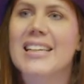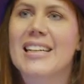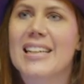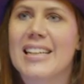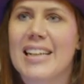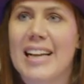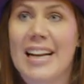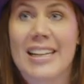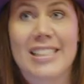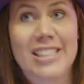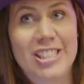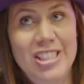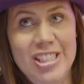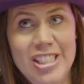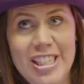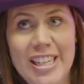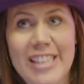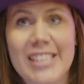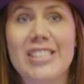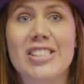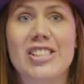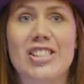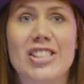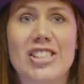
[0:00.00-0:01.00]
And
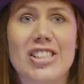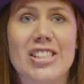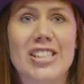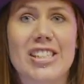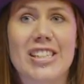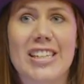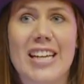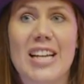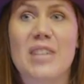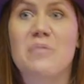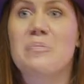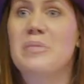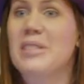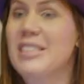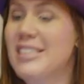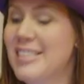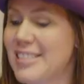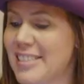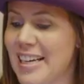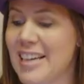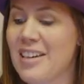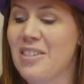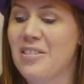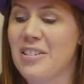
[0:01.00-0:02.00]
change can be
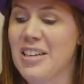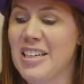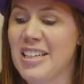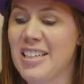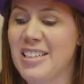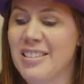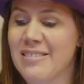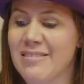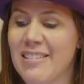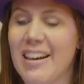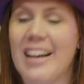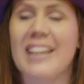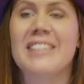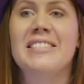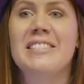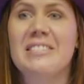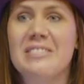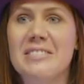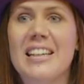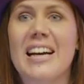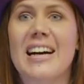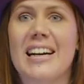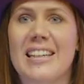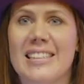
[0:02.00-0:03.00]
scary, I know
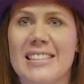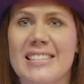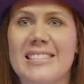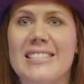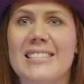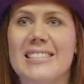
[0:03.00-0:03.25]
that,